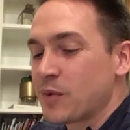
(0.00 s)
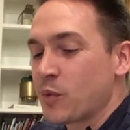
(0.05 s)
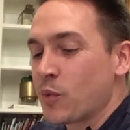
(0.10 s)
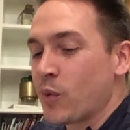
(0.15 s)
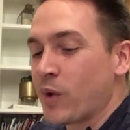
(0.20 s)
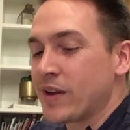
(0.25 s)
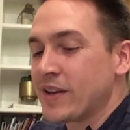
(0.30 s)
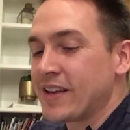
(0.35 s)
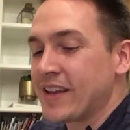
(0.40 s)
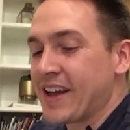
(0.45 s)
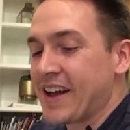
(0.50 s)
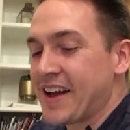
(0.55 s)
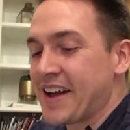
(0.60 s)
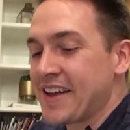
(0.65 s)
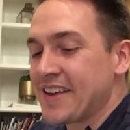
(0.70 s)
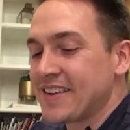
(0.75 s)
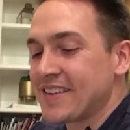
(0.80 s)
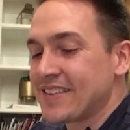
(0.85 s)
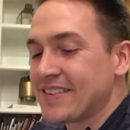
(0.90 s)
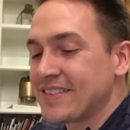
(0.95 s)
one God,
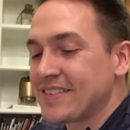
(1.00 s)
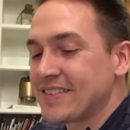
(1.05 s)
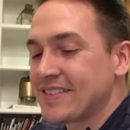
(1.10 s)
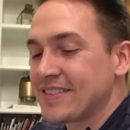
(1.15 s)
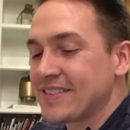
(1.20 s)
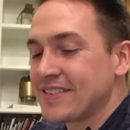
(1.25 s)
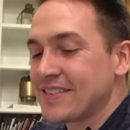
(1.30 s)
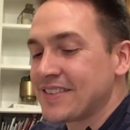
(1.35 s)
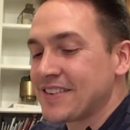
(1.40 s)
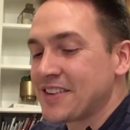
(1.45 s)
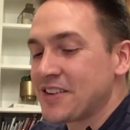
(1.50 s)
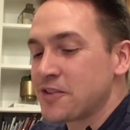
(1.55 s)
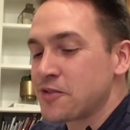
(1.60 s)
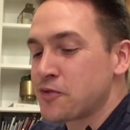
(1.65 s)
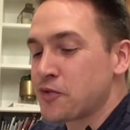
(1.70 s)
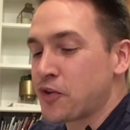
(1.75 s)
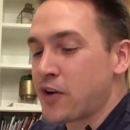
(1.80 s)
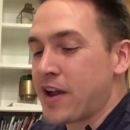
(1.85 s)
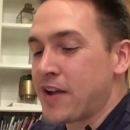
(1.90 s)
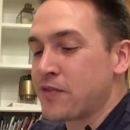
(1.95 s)

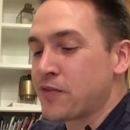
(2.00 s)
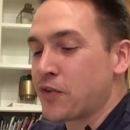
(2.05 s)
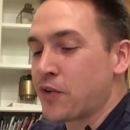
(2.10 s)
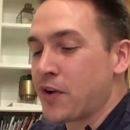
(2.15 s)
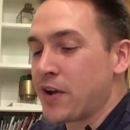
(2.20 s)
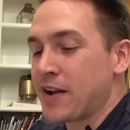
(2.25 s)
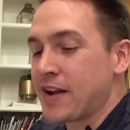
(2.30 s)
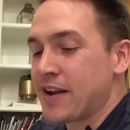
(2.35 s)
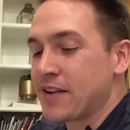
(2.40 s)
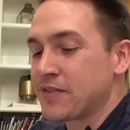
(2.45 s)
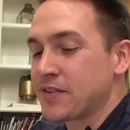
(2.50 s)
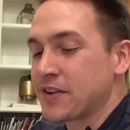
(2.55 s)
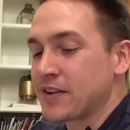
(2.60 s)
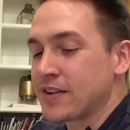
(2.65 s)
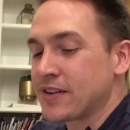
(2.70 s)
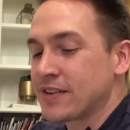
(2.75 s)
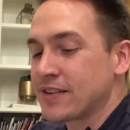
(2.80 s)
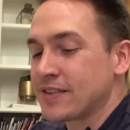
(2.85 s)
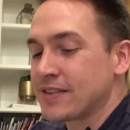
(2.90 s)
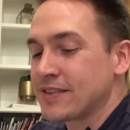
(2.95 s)
forever and ever.
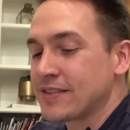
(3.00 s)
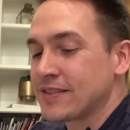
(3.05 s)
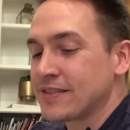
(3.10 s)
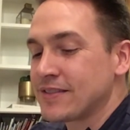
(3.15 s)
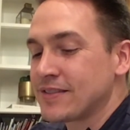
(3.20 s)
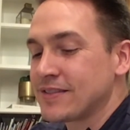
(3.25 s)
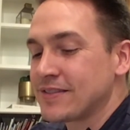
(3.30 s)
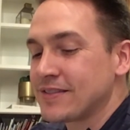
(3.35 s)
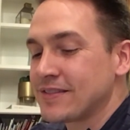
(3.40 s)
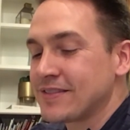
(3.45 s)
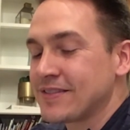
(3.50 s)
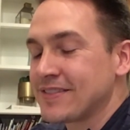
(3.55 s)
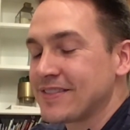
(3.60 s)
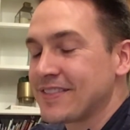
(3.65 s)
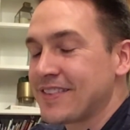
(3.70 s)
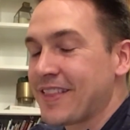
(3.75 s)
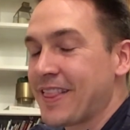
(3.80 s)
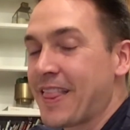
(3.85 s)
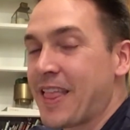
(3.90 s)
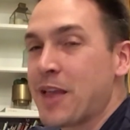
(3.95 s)

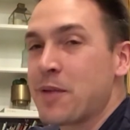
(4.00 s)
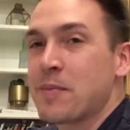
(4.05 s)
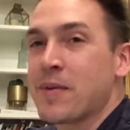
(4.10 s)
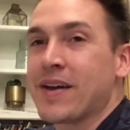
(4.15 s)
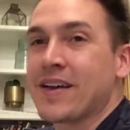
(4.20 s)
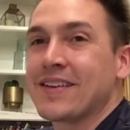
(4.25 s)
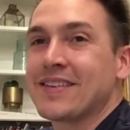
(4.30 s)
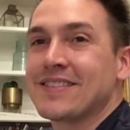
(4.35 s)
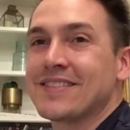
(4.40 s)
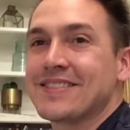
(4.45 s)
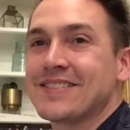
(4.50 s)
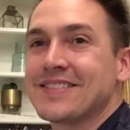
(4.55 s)
Amen.